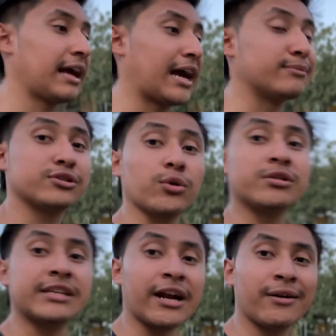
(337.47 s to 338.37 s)
I'm so
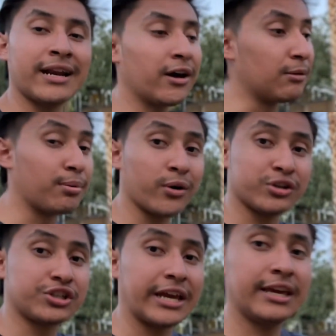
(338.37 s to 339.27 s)
scared right now. The bird was
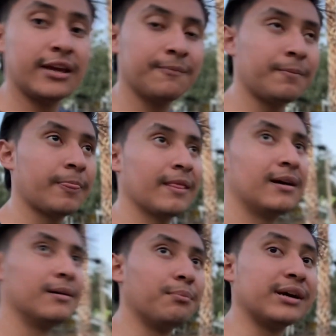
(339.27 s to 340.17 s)
shaking,
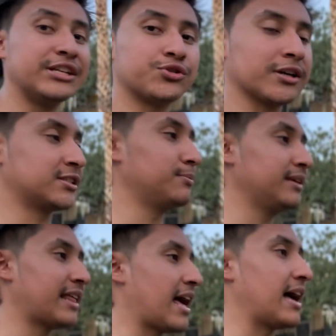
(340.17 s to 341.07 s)
but he trusted me
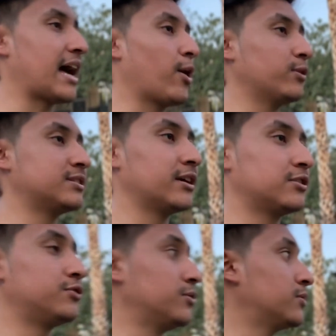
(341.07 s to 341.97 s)
that I was there
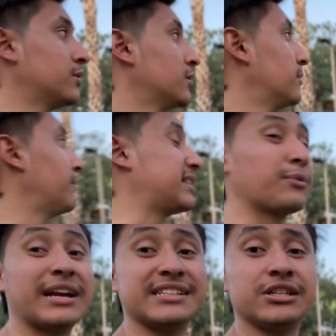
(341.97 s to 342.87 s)
to make the
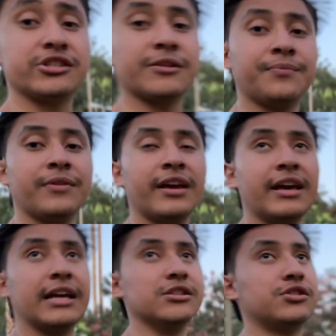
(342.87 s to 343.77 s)
right decision.
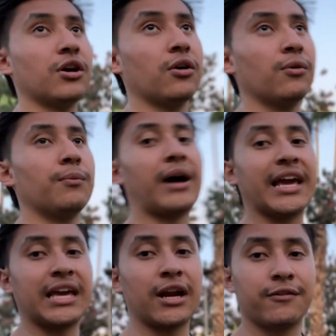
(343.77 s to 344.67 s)
And so I
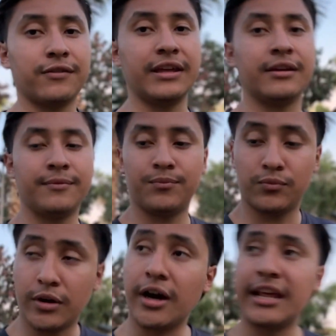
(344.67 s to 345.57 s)
carefully
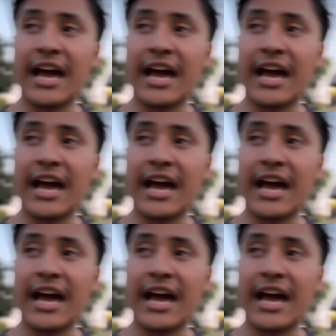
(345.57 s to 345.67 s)
cut it.